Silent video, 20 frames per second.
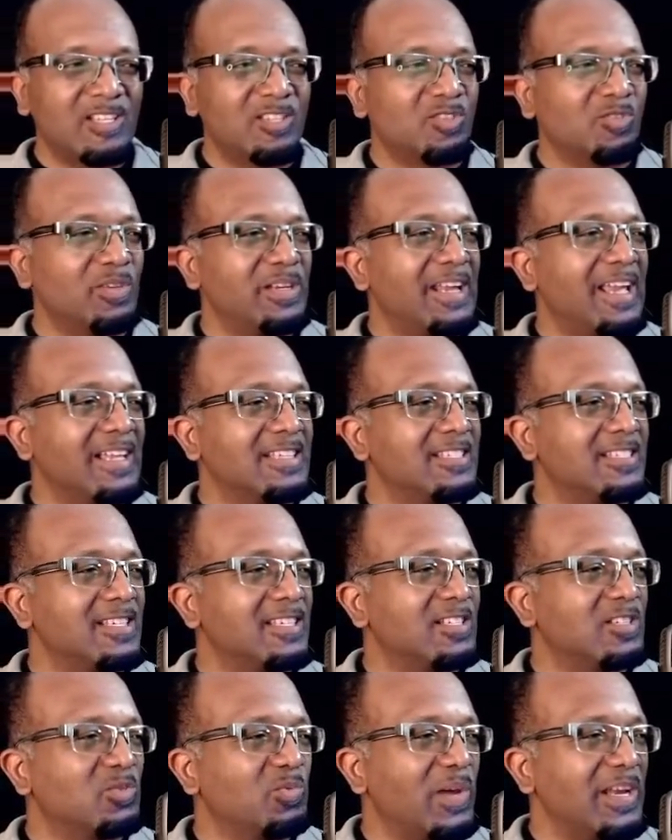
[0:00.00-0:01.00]
So in
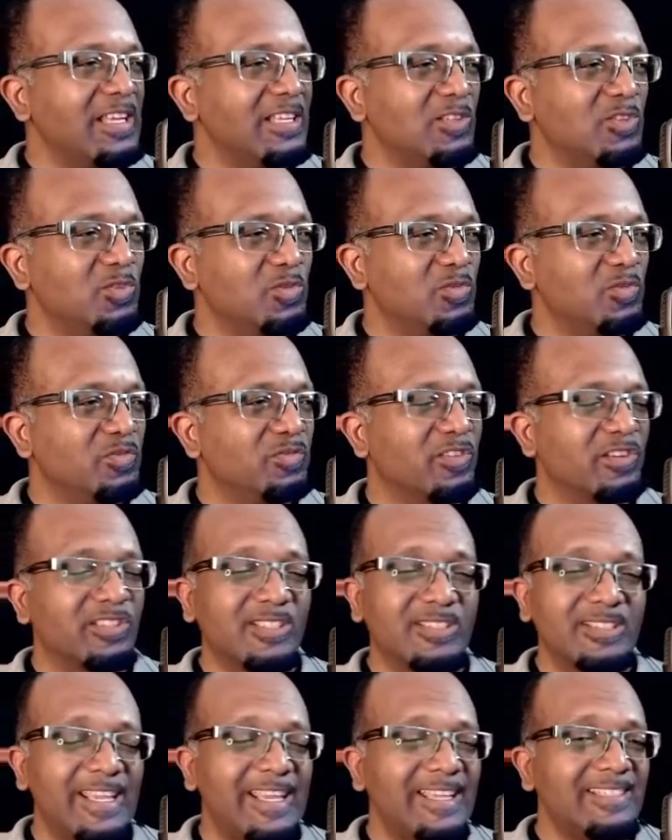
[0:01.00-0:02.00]
Exodus 22,
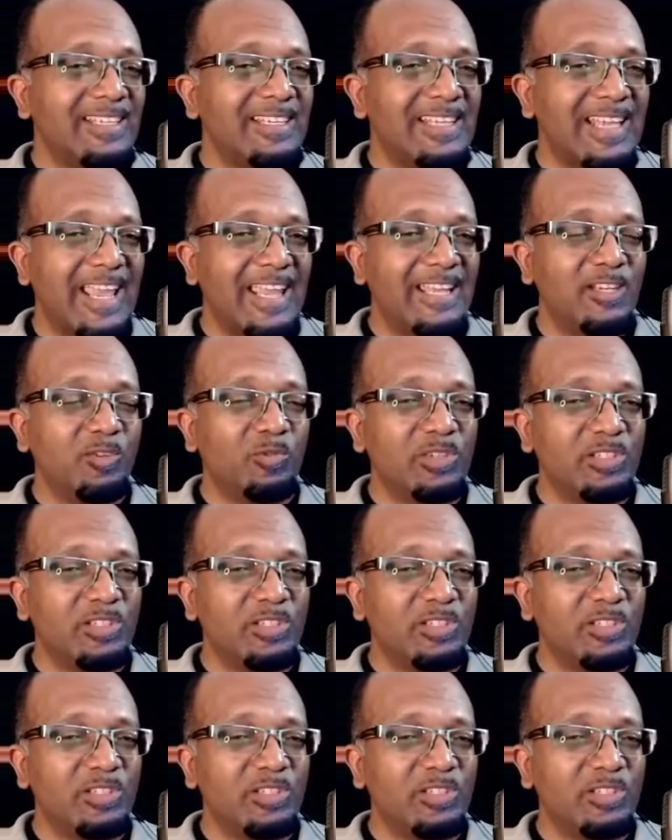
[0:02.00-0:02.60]
verses 8 and 9,